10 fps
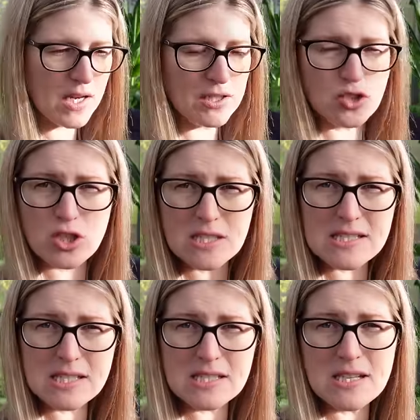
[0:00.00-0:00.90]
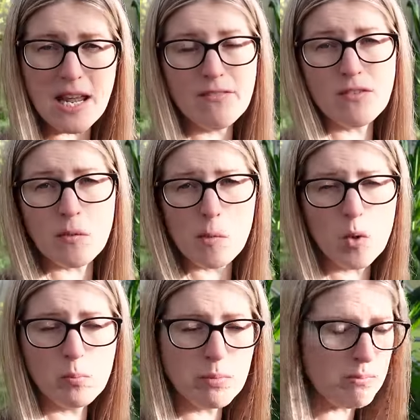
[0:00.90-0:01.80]
I had three seeds left from an
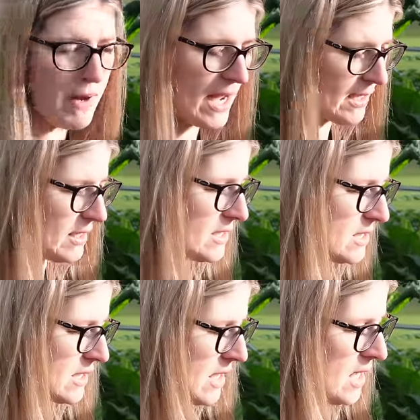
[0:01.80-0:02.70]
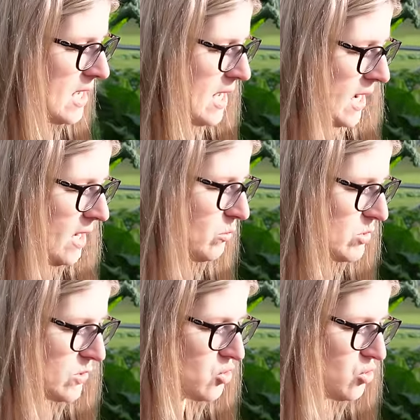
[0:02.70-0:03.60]
open packet. I
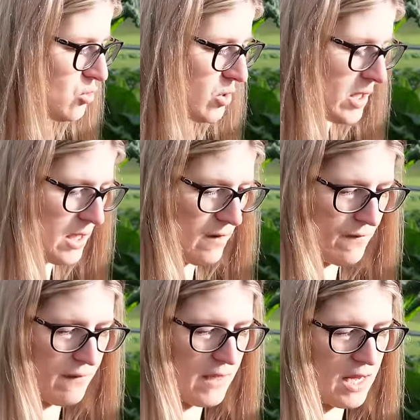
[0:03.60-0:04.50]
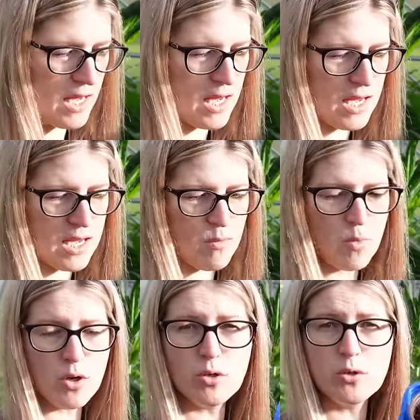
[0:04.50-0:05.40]
wasn't sure if they
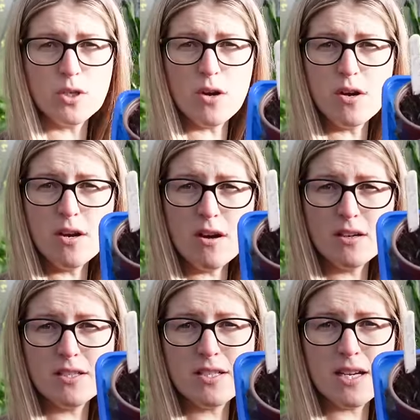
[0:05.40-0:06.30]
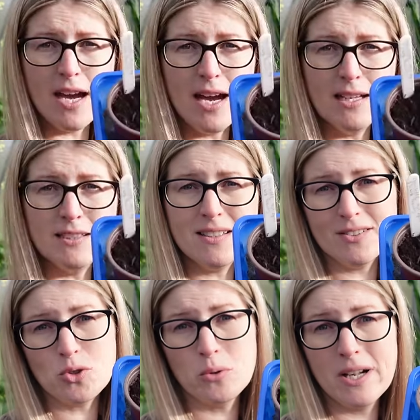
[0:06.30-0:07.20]
were good or not and
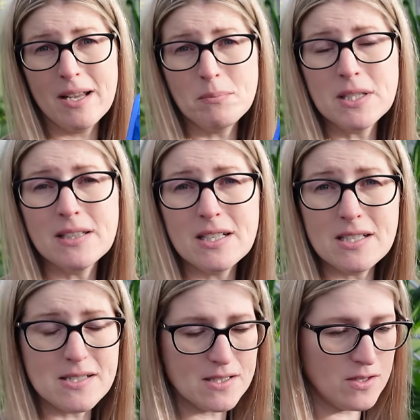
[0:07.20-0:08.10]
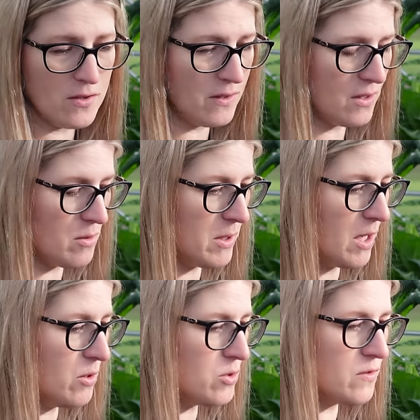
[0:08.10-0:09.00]
totally empty. There is nothing
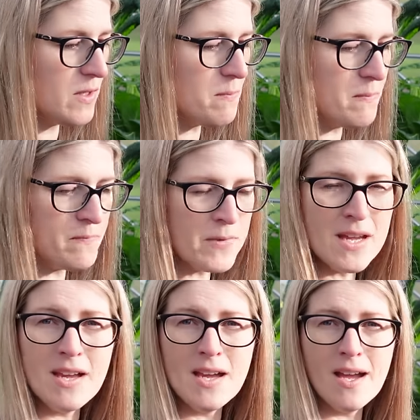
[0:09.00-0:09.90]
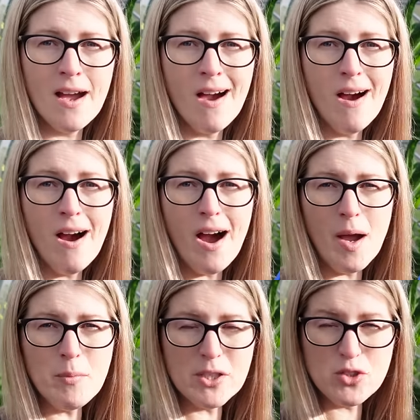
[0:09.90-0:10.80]
coming out of them.
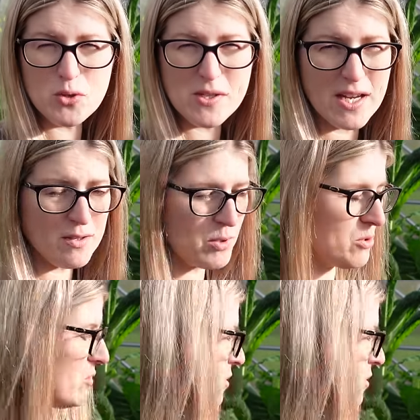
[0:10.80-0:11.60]
I'm not too sad about